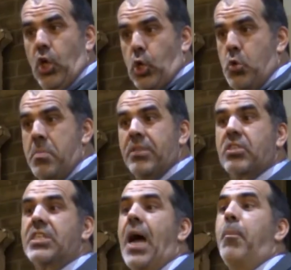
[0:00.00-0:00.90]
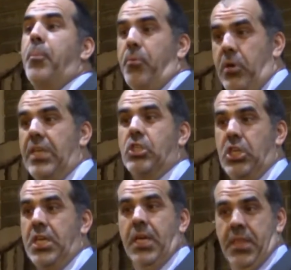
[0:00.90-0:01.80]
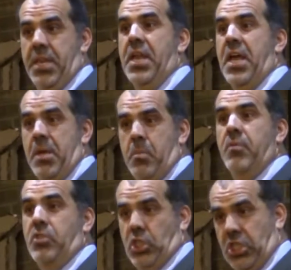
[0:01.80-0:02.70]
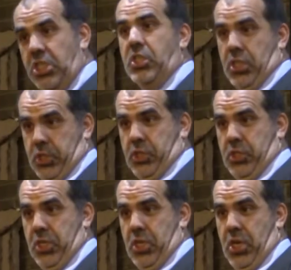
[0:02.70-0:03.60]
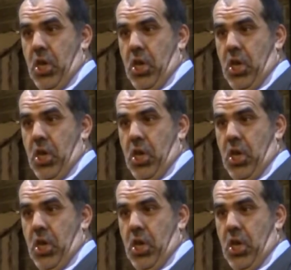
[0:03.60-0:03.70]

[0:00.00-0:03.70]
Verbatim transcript: you must stop preaching in the name of Jesus.